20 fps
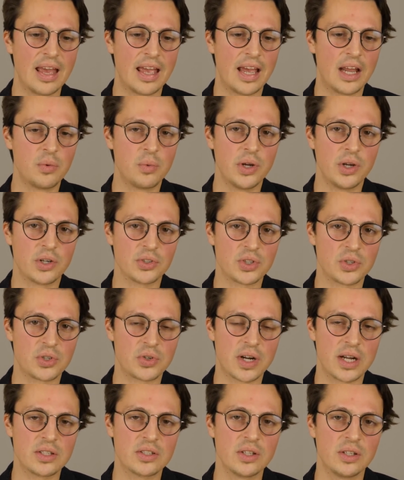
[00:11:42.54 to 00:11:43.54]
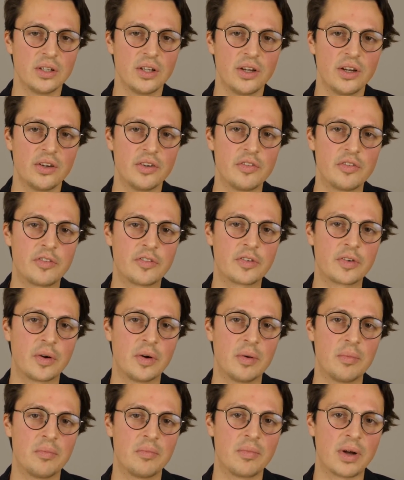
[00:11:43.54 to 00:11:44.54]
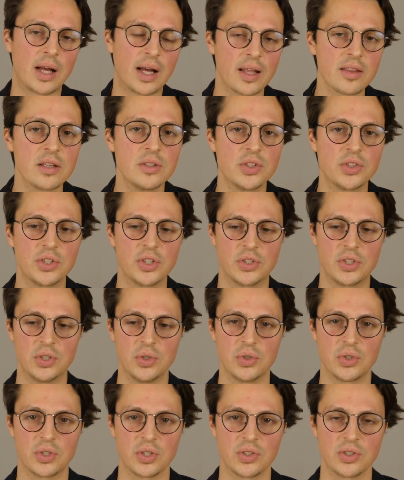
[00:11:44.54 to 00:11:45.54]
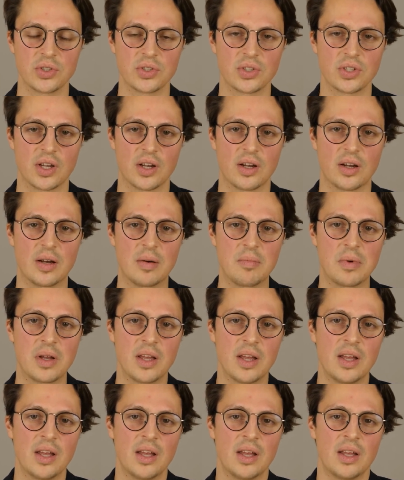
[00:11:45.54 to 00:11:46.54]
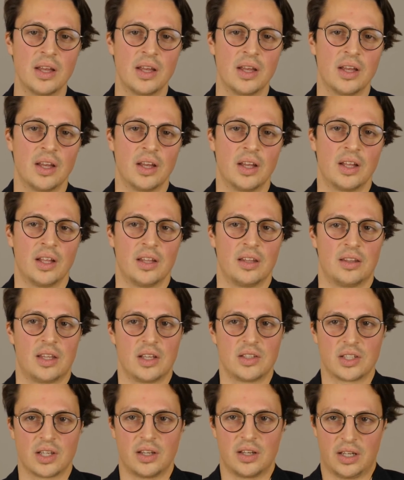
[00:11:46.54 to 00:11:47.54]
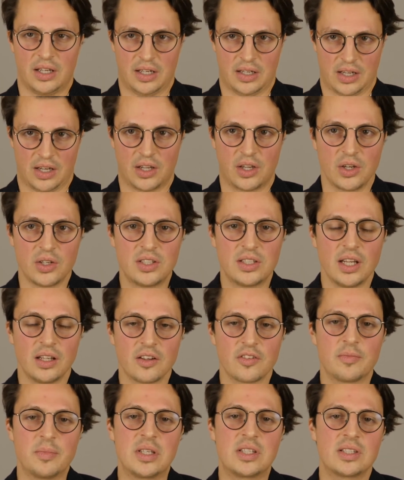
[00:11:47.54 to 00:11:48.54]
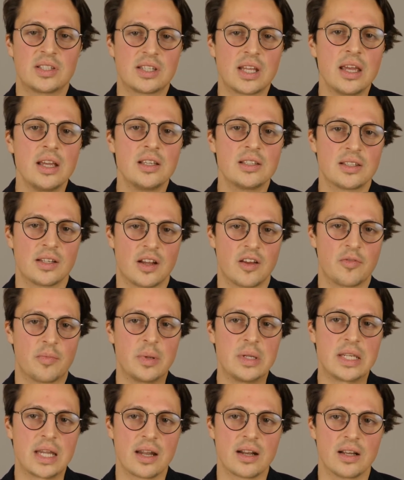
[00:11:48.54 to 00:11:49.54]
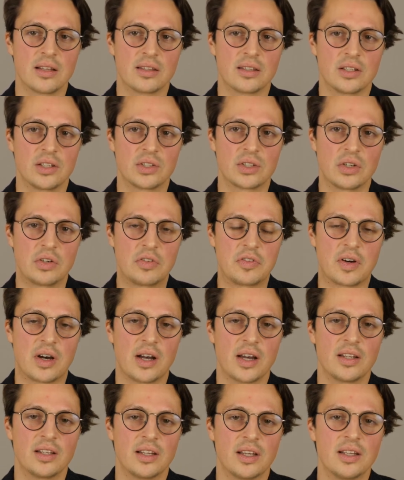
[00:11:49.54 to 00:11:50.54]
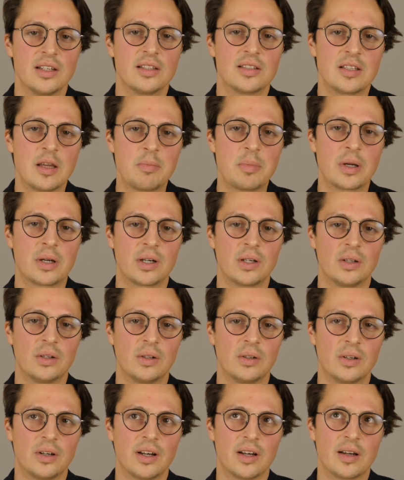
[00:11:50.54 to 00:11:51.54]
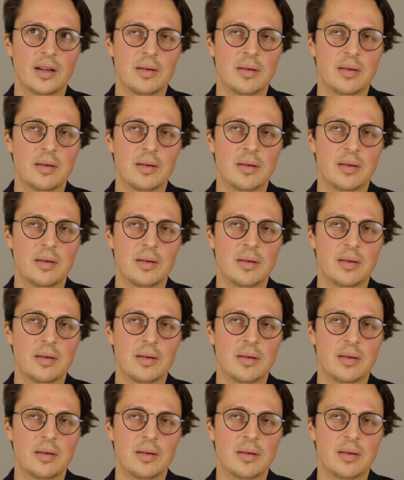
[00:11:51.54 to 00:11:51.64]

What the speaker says: And we also try to learn from other institutions. There's a good deal of mistakes that have been done, I think, so far, and a typical,